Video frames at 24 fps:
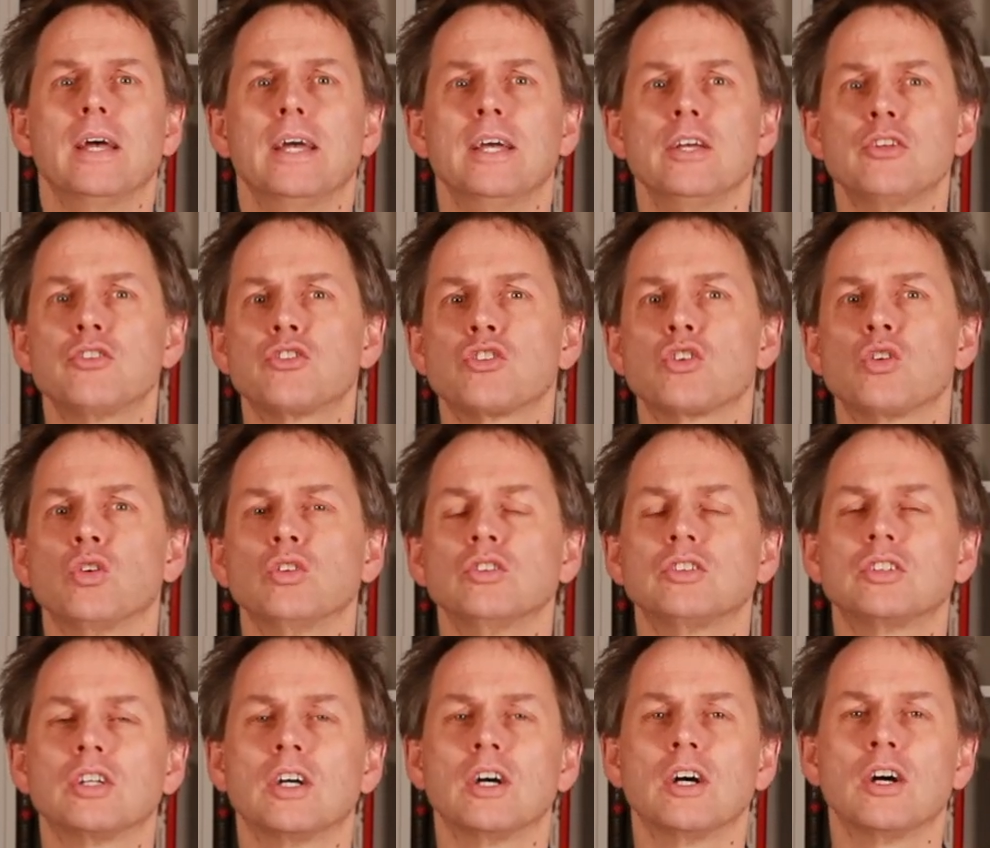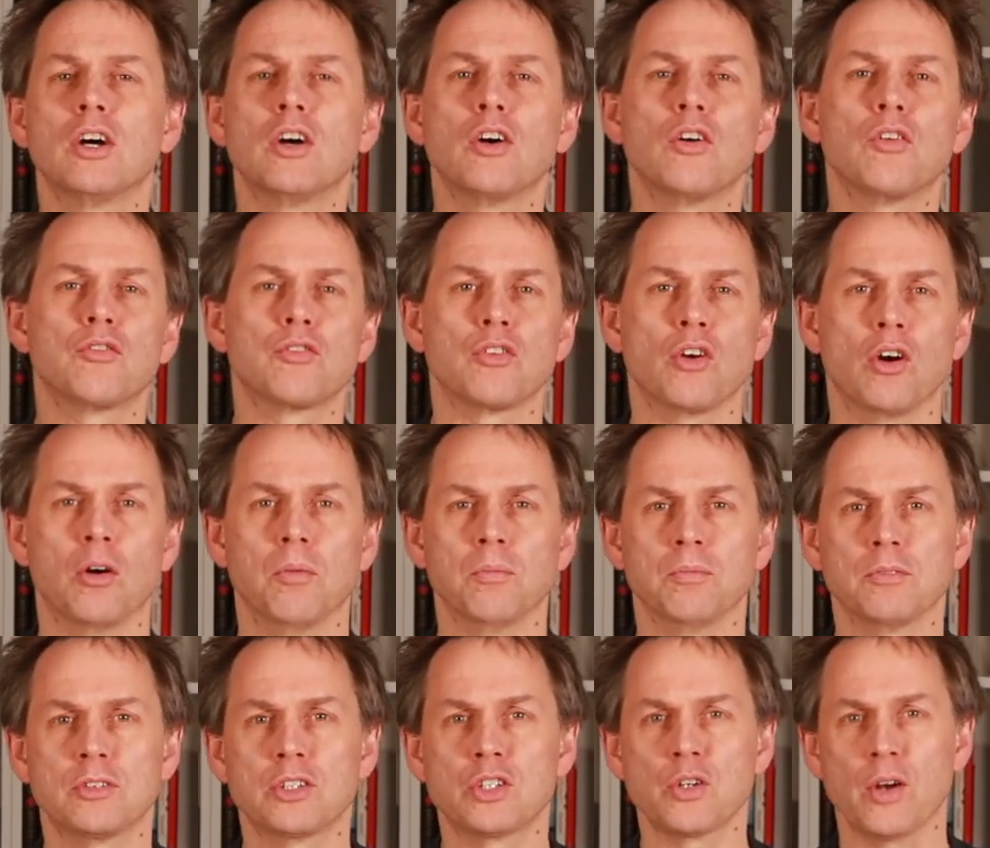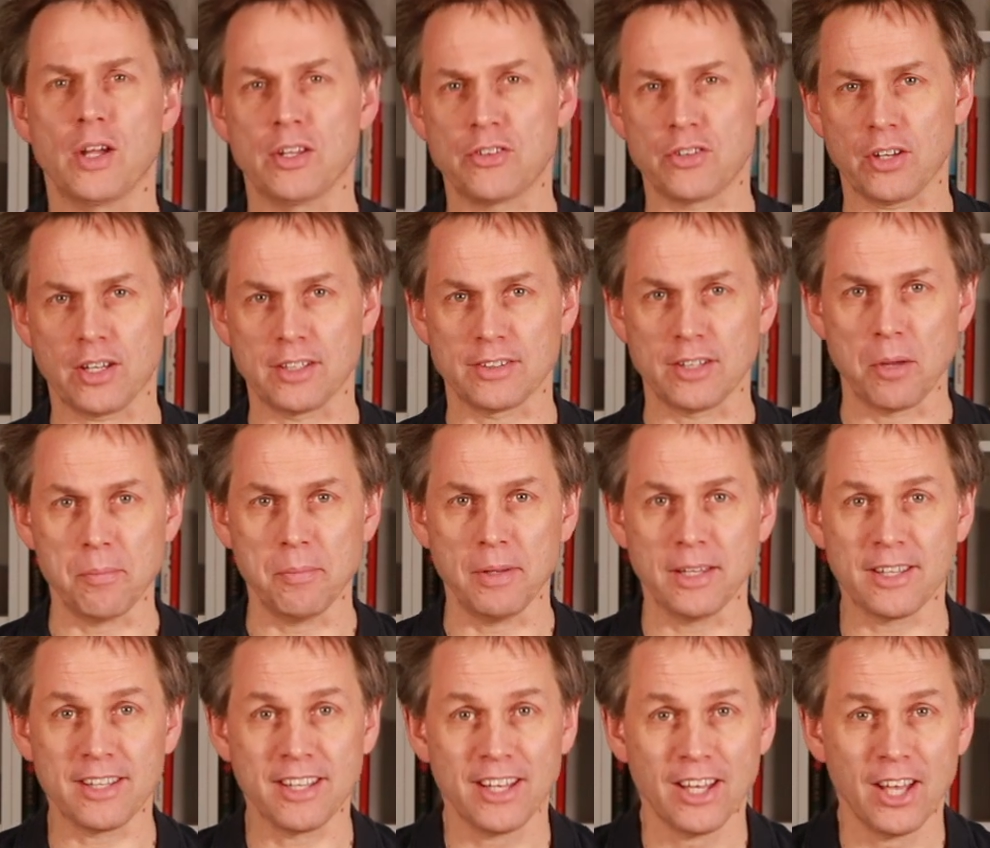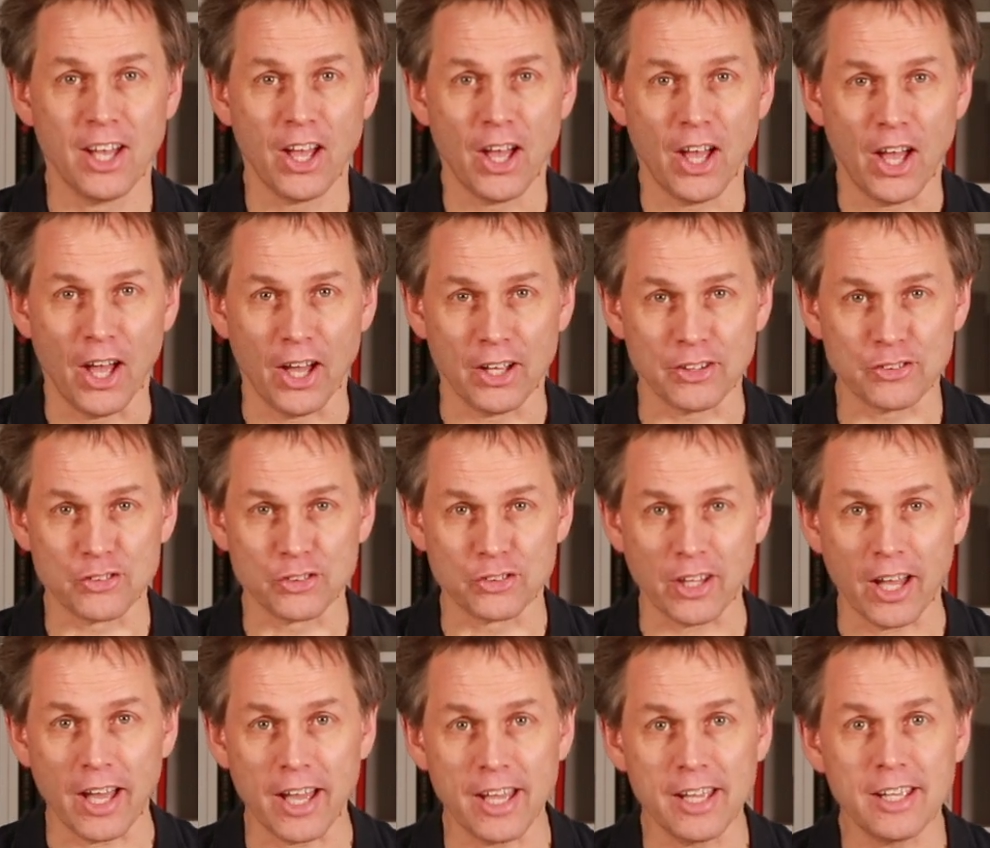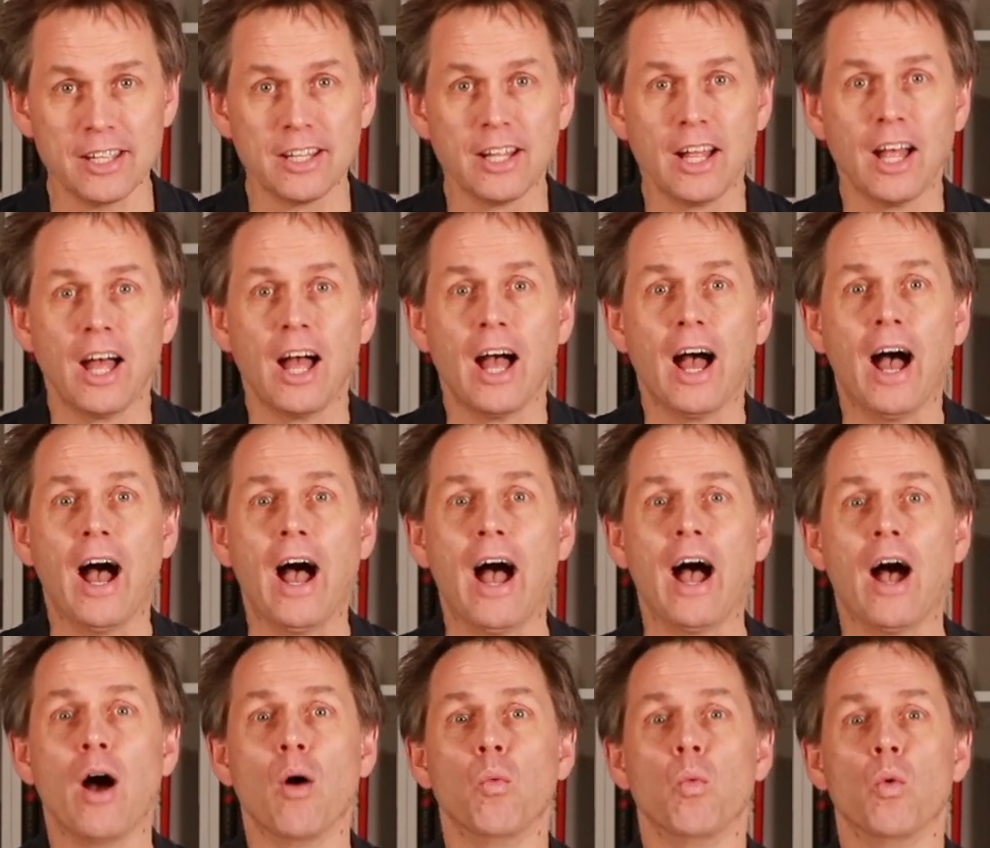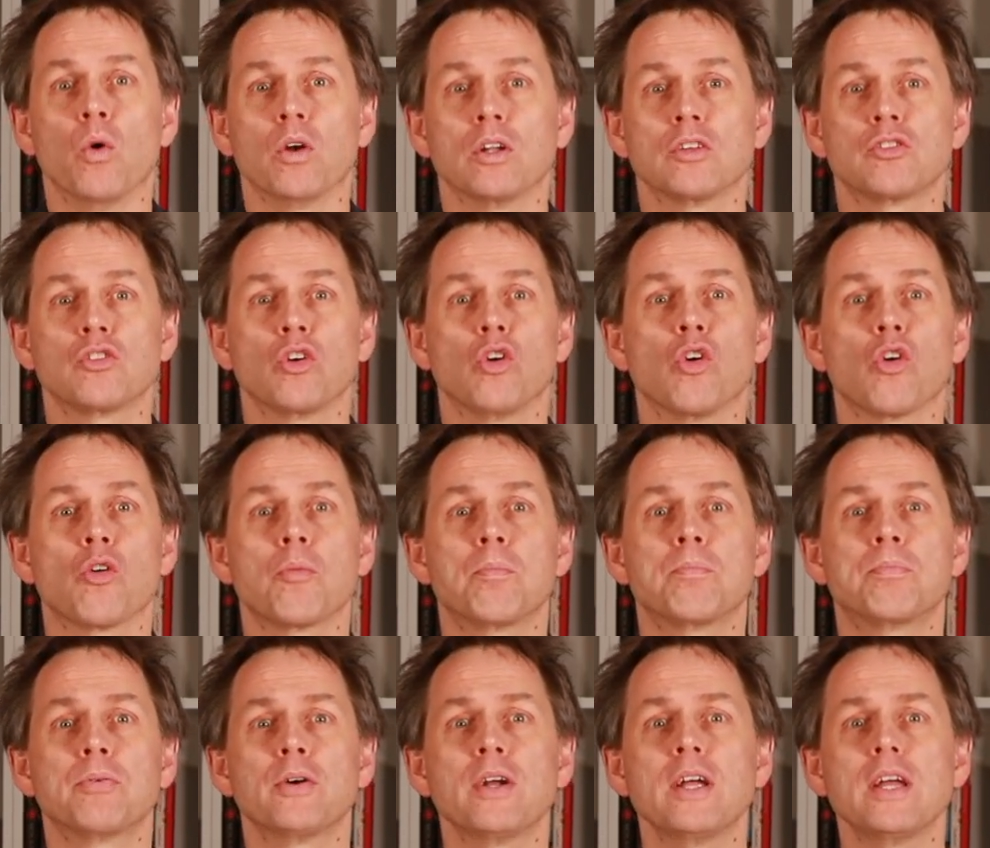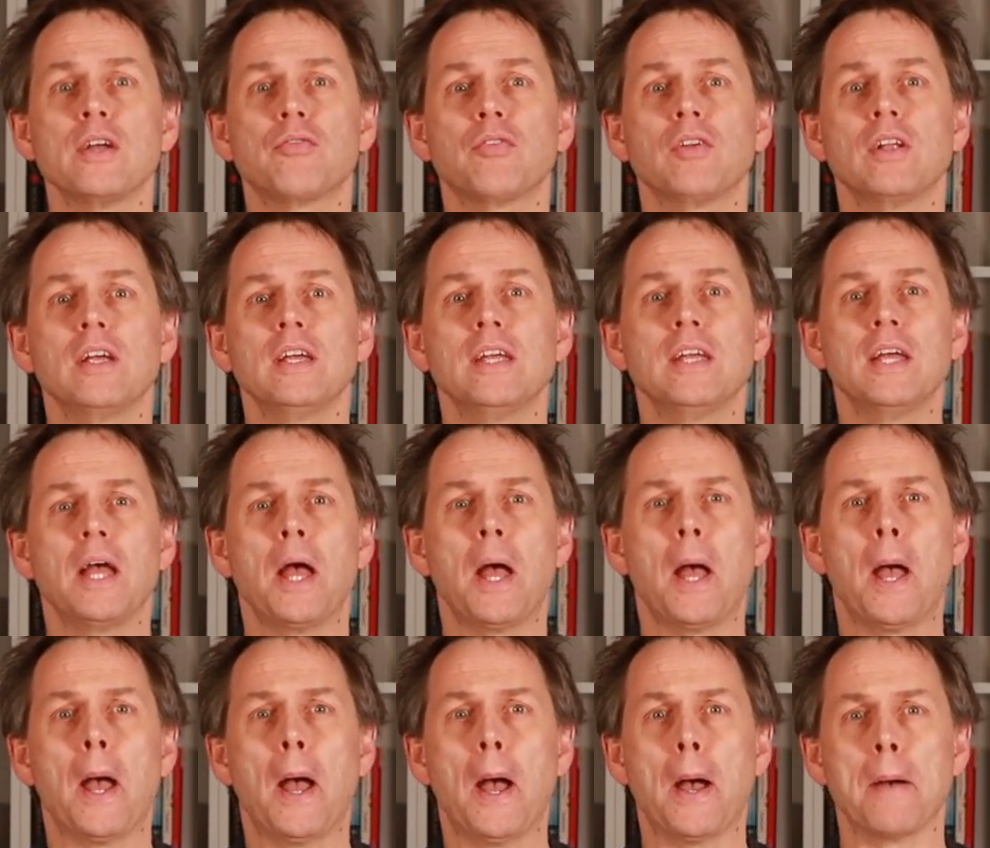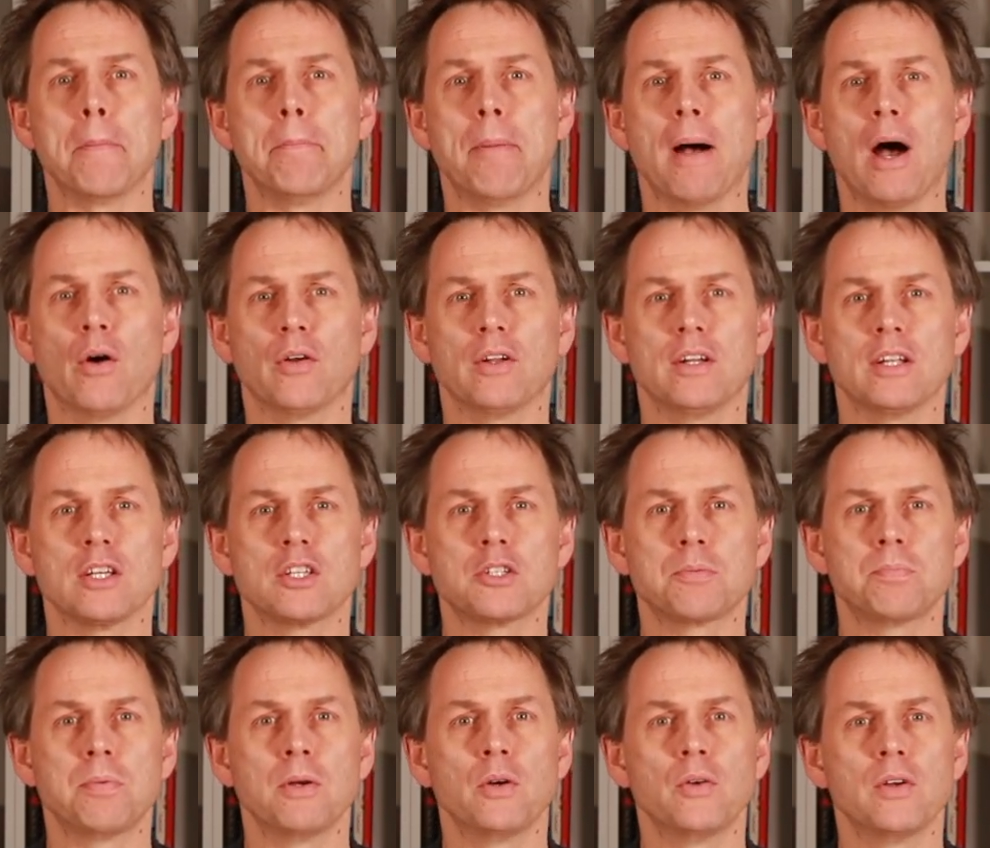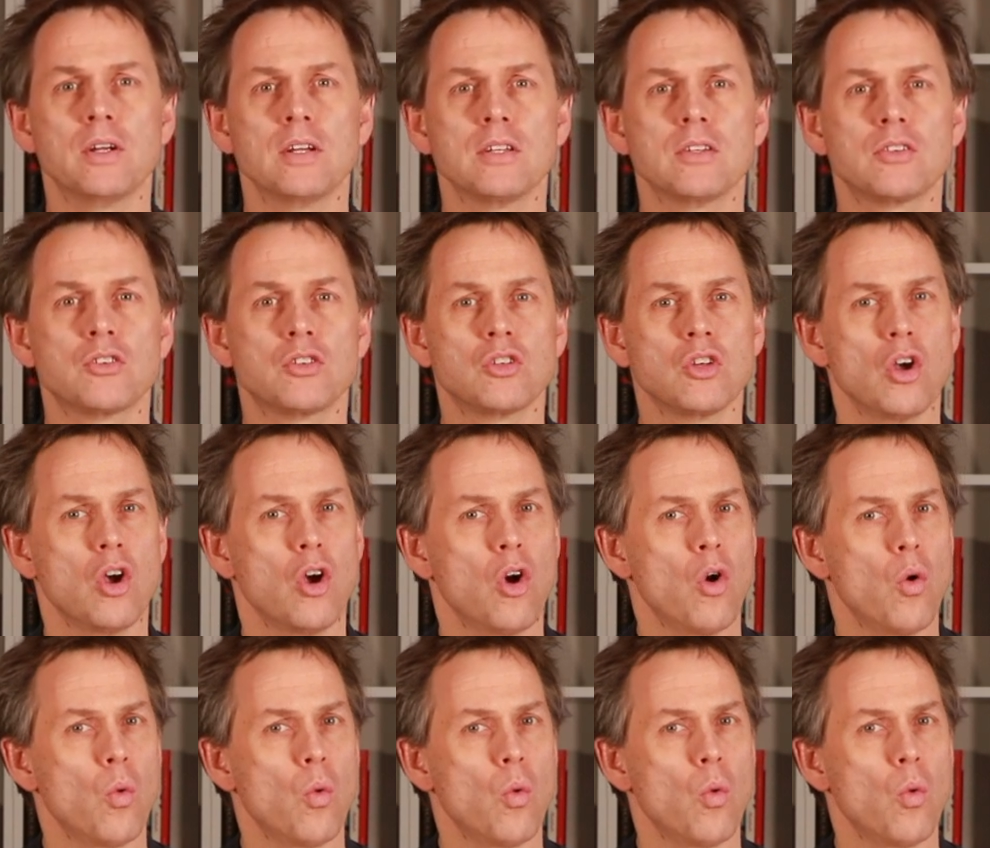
is Gunther from Tress Academic and today I want to talk briefly about an experience